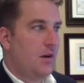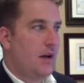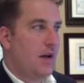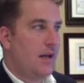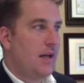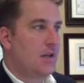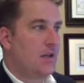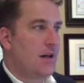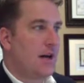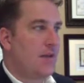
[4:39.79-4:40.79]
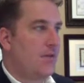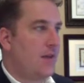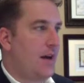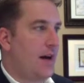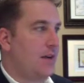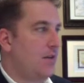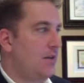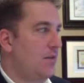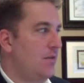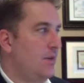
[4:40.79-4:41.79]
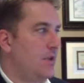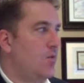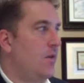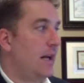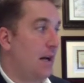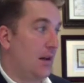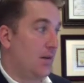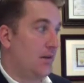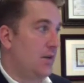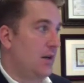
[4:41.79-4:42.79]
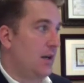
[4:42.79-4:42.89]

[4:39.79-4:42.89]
and each line after that is $20.